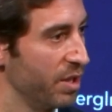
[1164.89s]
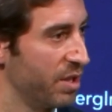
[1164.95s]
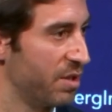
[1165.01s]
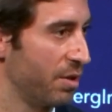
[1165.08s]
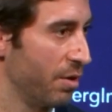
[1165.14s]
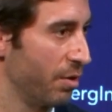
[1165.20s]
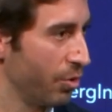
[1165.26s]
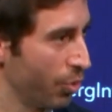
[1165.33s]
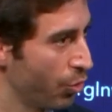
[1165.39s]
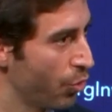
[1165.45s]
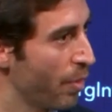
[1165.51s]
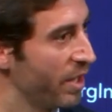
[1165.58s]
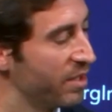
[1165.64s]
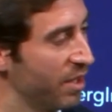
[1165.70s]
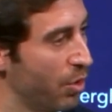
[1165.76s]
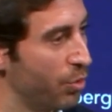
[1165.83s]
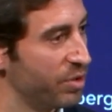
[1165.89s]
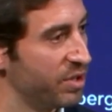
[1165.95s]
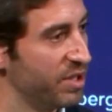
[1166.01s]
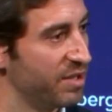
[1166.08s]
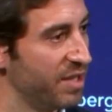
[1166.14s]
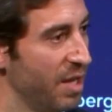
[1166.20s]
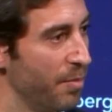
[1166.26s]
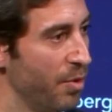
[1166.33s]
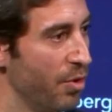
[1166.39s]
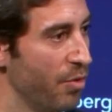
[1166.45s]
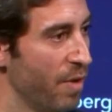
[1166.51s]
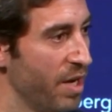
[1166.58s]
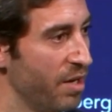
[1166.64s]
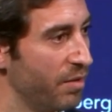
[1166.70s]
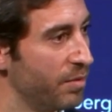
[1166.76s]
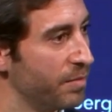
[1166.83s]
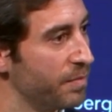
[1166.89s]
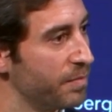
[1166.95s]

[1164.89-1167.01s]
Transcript: It's a great ecosystem right now.